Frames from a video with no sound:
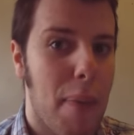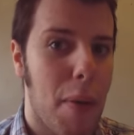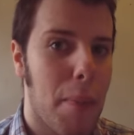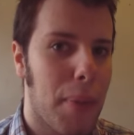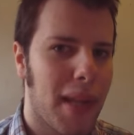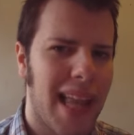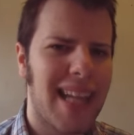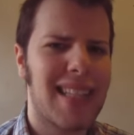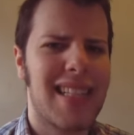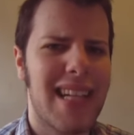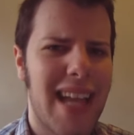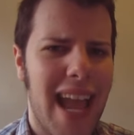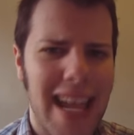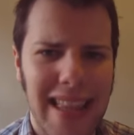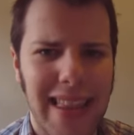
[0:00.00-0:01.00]

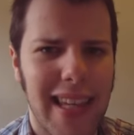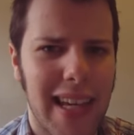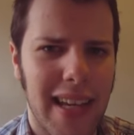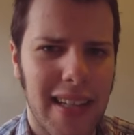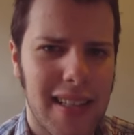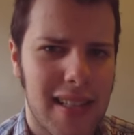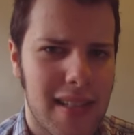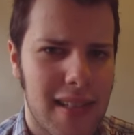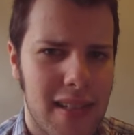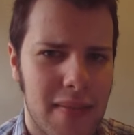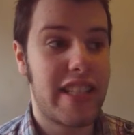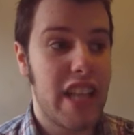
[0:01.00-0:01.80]
apoplectic atheists.